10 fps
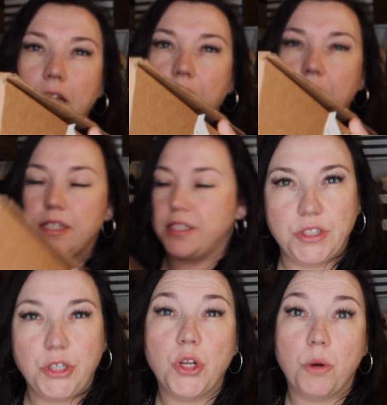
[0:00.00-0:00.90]
light.
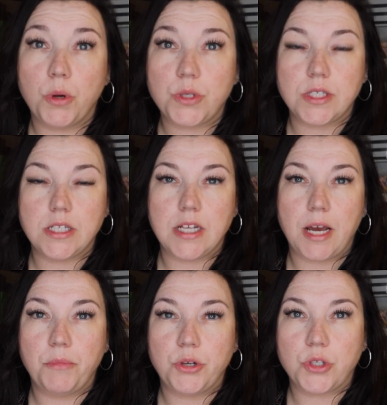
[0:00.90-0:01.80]
You know, most of the
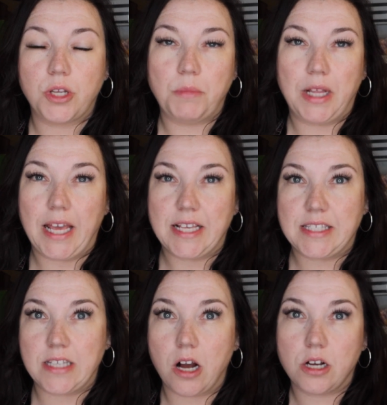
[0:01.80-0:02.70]
time there's going to be like
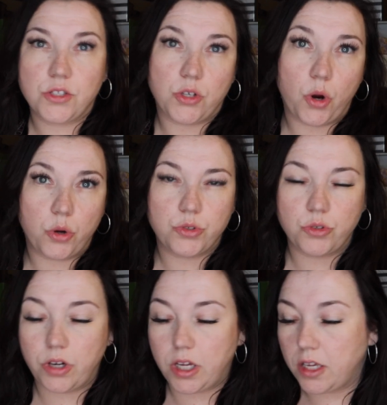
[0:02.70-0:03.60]
socks or
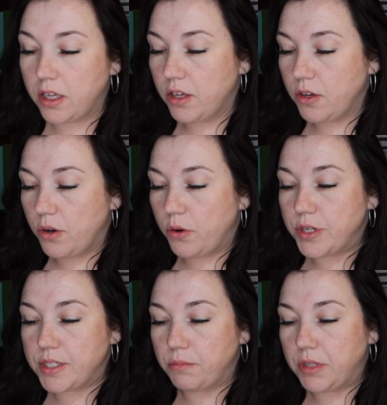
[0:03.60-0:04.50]
hosiery
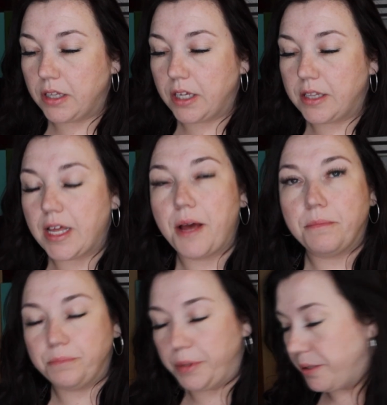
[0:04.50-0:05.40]
or something like that.
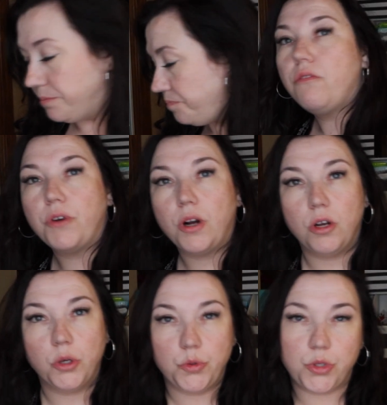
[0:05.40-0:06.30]
But for
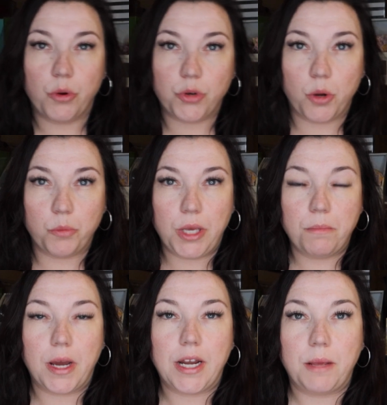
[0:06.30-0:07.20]
all who don't know me,
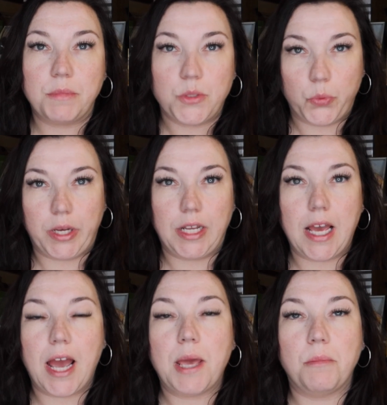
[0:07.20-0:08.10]
my name is Wendy.
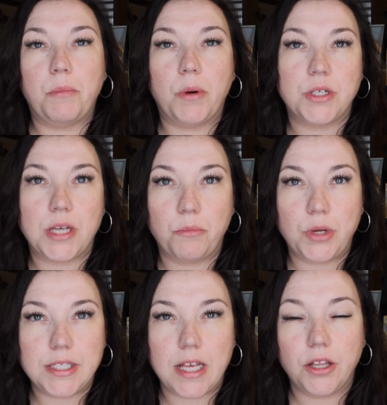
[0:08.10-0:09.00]
I am a part-time
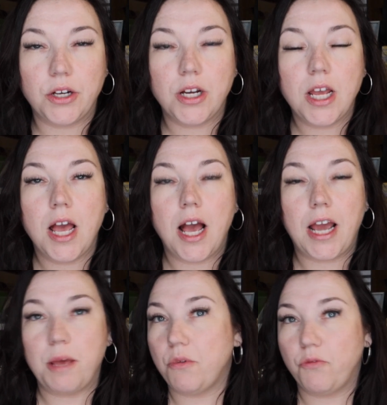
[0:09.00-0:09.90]
reseller.
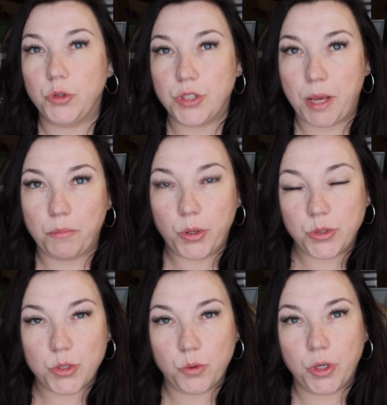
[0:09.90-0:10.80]
I am a full-time
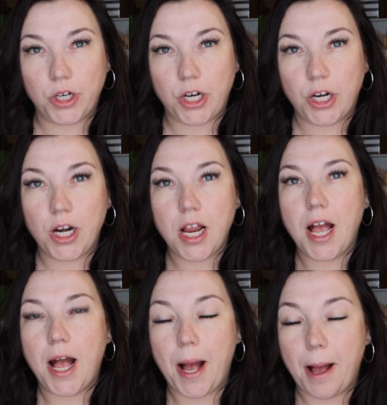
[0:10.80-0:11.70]
postal worker.
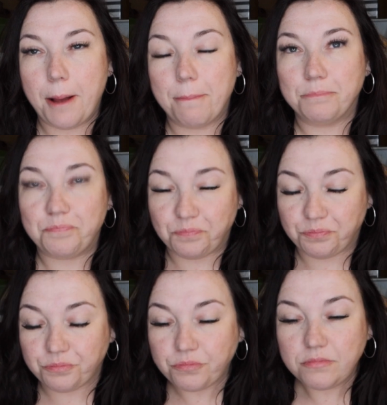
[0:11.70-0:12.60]

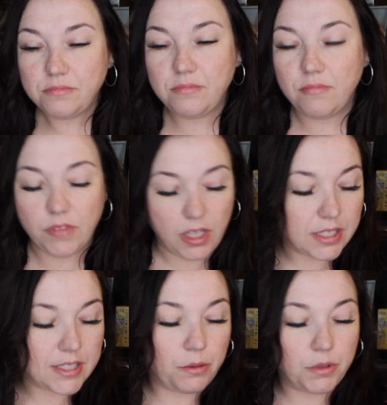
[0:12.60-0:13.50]

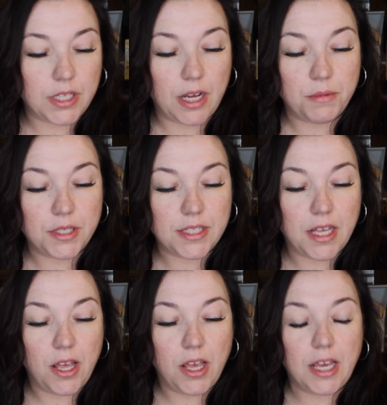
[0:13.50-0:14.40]
Let's see what time it is.
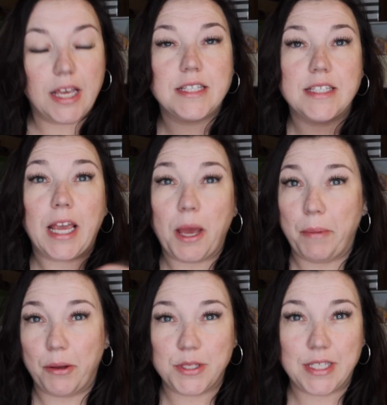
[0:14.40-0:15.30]
It's like
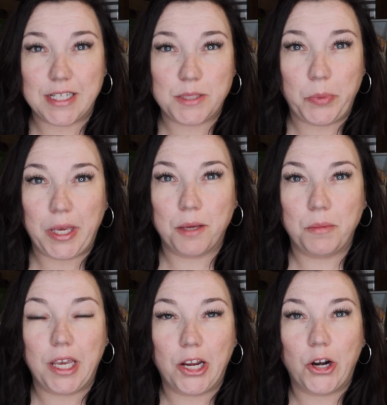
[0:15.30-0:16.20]
about 6 p.m.
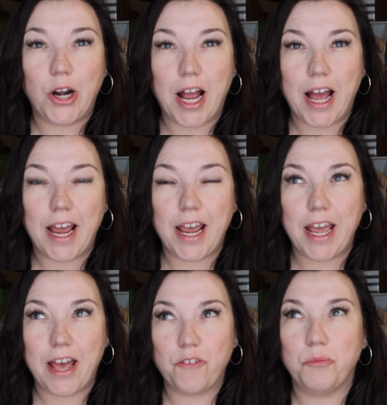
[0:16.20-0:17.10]
here. I
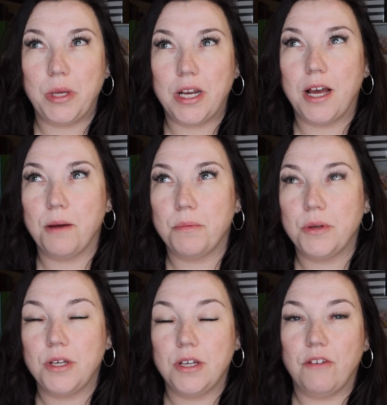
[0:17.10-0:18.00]
have been up
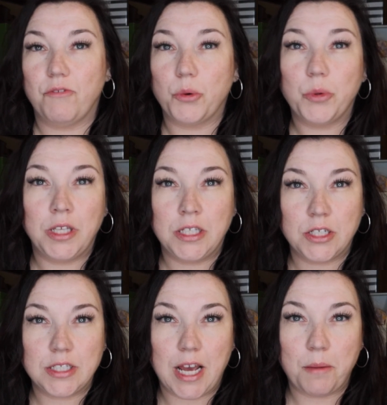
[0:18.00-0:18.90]
for a really
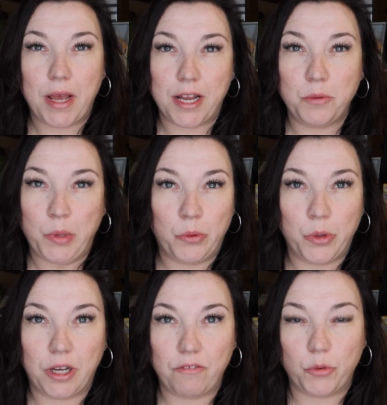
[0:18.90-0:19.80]
long time. I had to be at
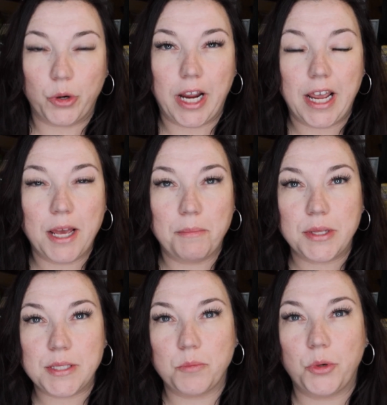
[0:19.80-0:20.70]
work at 4 a.m.
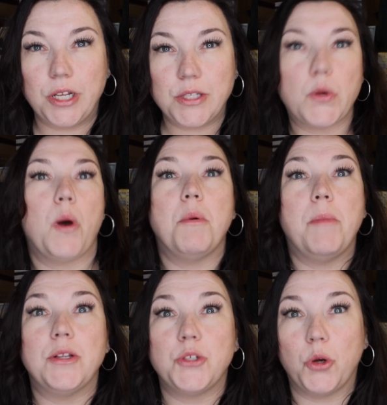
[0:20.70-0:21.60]
this morning, so I'm
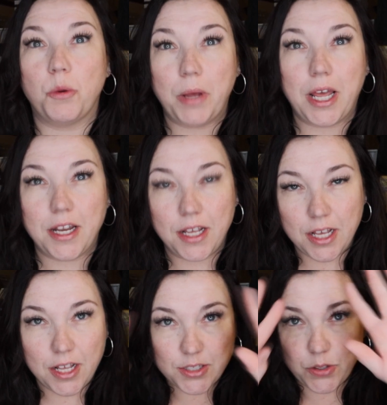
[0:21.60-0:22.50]
about to go to bed.
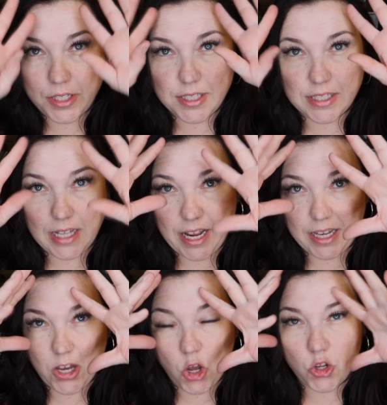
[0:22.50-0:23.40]
So this is
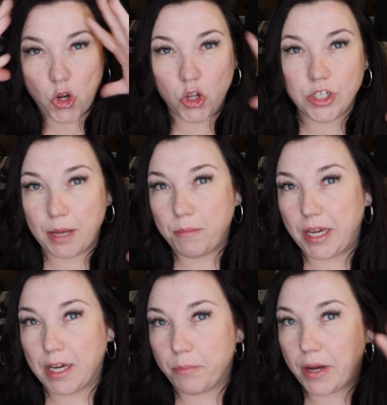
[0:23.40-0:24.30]
like all day
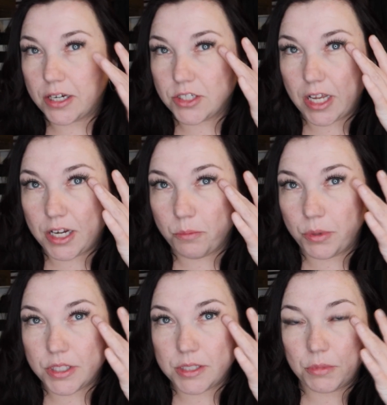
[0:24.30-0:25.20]
makeup. I actually had to
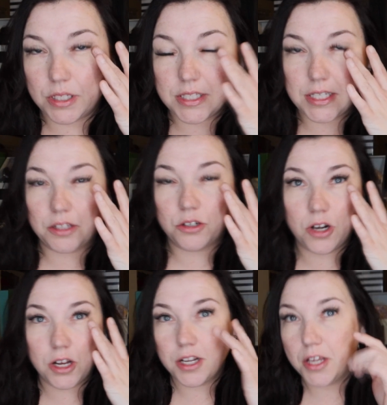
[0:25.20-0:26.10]
put some concealer
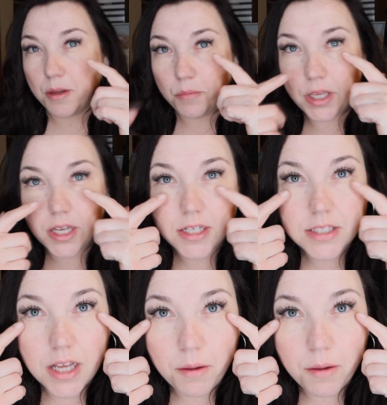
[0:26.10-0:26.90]
on because